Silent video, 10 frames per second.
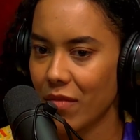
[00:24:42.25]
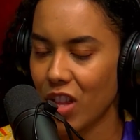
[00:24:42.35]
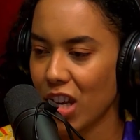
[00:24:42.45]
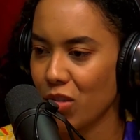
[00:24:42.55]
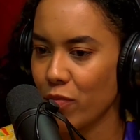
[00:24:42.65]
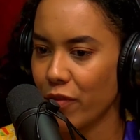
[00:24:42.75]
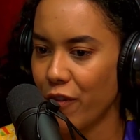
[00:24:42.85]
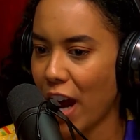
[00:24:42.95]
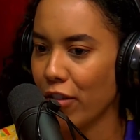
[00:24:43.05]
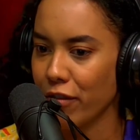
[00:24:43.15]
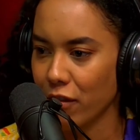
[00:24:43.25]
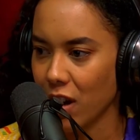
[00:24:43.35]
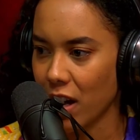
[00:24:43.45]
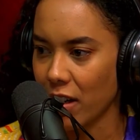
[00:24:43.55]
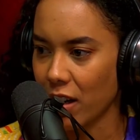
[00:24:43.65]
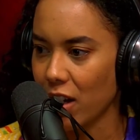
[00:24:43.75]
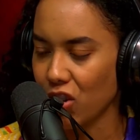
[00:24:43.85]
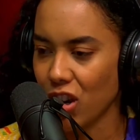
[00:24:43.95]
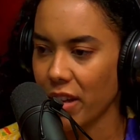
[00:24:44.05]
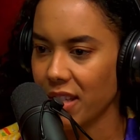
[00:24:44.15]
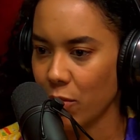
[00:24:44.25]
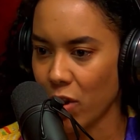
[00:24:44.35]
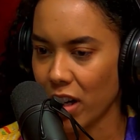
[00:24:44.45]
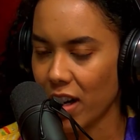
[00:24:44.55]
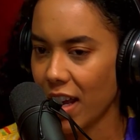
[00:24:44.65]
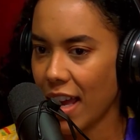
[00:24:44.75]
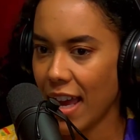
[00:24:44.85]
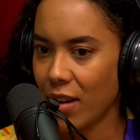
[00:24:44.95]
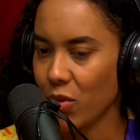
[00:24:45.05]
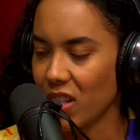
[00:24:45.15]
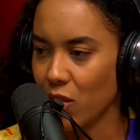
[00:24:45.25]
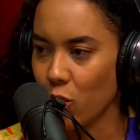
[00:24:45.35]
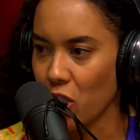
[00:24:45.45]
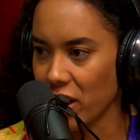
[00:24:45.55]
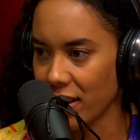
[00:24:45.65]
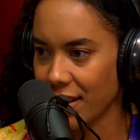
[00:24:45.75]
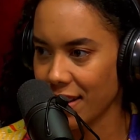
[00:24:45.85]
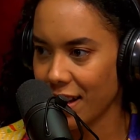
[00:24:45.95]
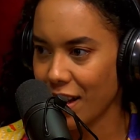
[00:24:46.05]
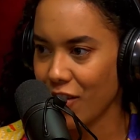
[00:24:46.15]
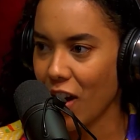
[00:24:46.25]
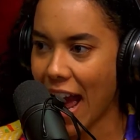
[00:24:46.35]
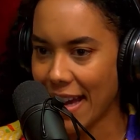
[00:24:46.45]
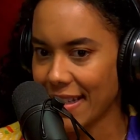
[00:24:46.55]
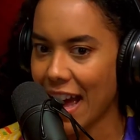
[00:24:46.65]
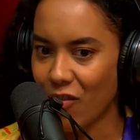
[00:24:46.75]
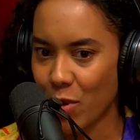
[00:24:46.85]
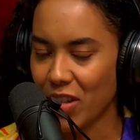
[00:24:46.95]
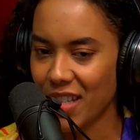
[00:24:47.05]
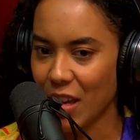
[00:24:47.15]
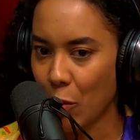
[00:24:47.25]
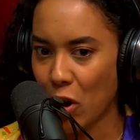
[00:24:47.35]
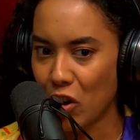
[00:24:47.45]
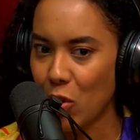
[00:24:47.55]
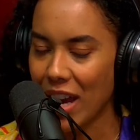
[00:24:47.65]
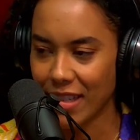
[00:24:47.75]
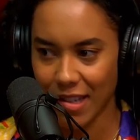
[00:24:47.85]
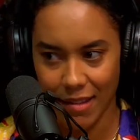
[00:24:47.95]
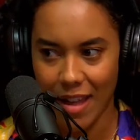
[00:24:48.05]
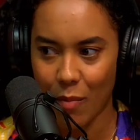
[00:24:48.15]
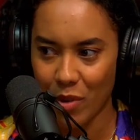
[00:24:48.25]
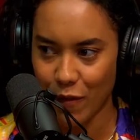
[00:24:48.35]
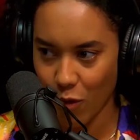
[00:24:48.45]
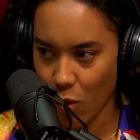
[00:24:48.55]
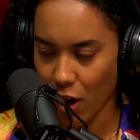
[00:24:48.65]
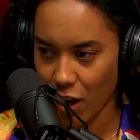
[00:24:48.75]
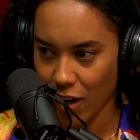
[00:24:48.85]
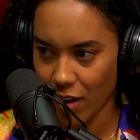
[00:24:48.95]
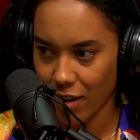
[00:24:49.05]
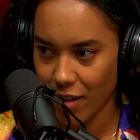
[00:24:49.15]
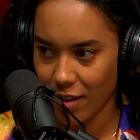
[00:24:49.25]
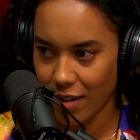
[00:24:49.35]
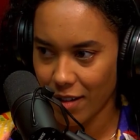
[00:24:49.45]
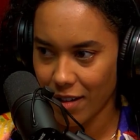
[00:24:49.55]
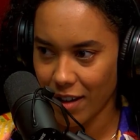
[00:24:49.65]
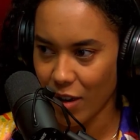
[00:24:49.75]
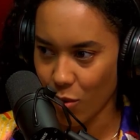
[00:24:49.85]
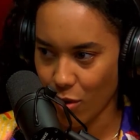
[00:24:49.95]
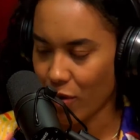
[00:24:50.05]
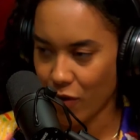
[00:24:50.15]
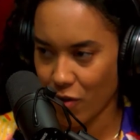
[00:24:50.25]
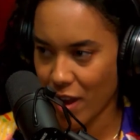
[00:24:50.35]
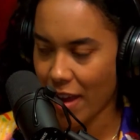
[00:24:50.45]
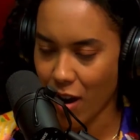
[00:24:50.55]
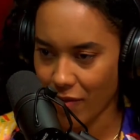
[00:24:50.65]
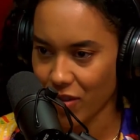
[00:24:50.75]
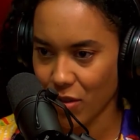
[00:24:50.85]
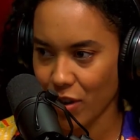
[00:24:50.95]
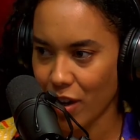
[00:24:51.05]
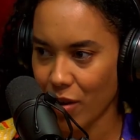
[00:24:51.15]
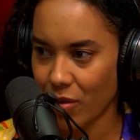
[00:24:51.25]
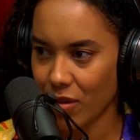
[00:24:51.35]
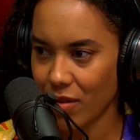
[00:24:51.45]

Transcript: they fired their gun and shot someone and it was in the woods, there had to have been someone who had done that before in order for that officer to go.